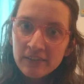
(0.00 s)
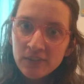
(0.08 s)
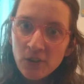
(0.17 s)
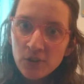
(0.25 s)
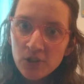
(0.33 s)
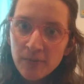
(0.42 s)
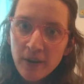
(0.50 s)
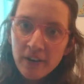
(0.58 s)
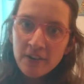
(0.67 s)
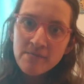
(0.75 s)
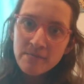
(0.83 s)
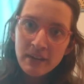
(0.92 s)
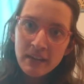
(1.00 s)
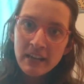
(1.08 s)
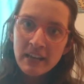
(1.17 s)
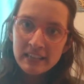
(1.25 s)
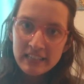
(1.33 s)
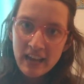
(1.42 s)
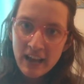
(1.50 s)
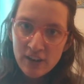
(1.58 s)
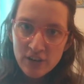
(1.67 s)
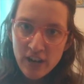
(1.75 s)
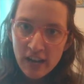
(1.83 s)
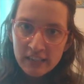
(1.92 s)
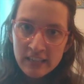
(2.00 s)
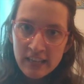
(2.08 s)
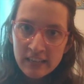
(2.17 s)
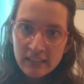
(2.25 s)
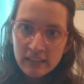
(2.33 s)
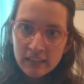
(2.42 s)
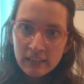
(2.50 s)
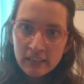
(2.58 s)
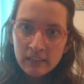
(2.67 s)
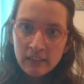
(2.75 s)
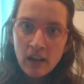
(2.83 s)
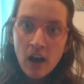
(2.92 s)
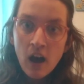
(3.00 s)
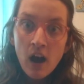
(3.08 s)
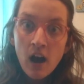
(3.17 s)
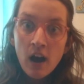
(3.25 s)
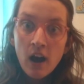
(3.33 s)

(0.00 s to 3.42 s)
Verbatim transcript: Told you about him? Say hi, Jackson. Oh,